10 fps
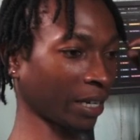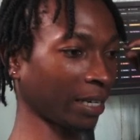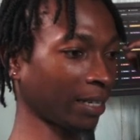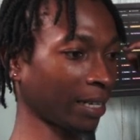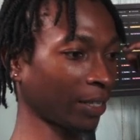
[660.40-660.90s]

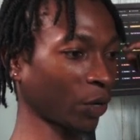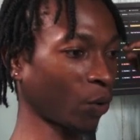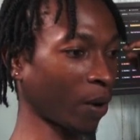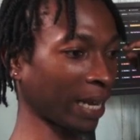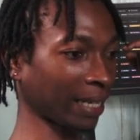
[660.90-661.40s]
it didn't
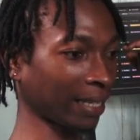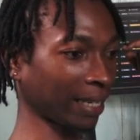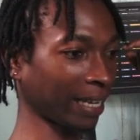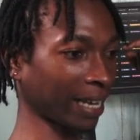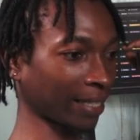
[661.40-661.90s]
quite
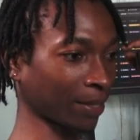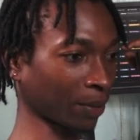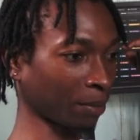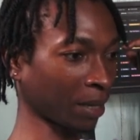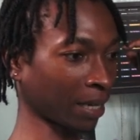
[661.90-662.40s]
get to
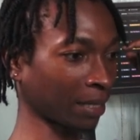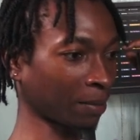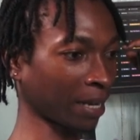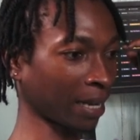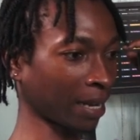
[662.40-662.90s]
it because
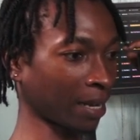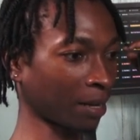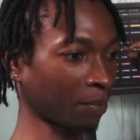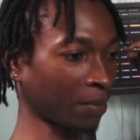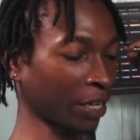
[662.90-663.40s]
my
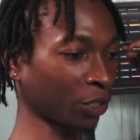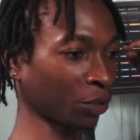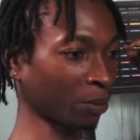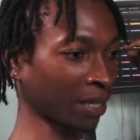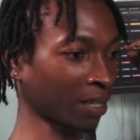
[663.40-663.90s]

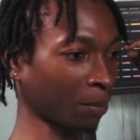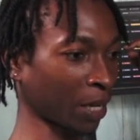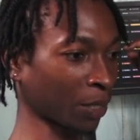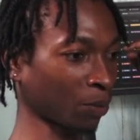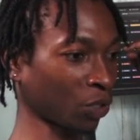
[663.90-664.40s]
my stop
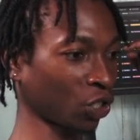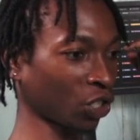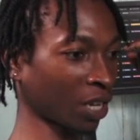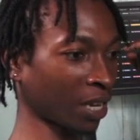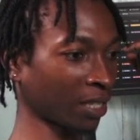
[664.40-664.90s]
loss was
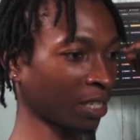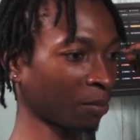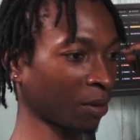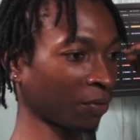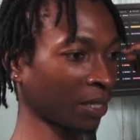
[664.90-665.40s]
just
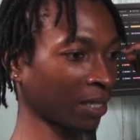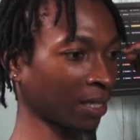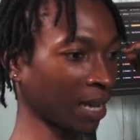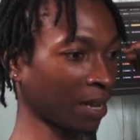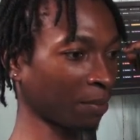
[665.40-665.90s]
above this
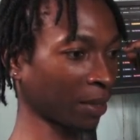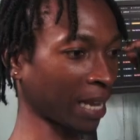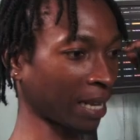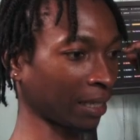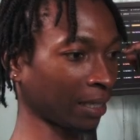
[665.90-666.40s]

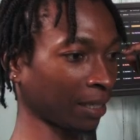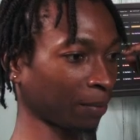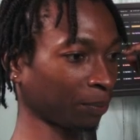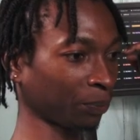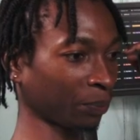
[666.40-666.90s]
candle,
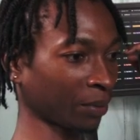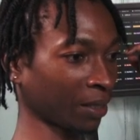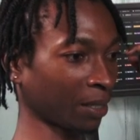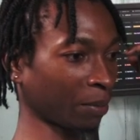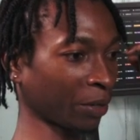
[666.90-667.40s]

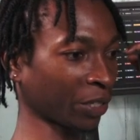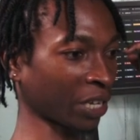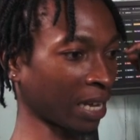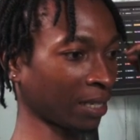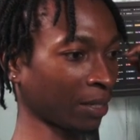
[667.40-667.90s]
the bearish
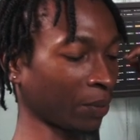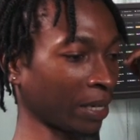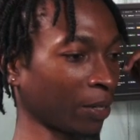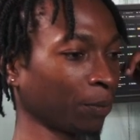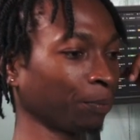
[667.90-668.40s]
candle that
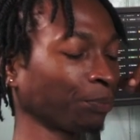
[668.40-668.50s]
went down.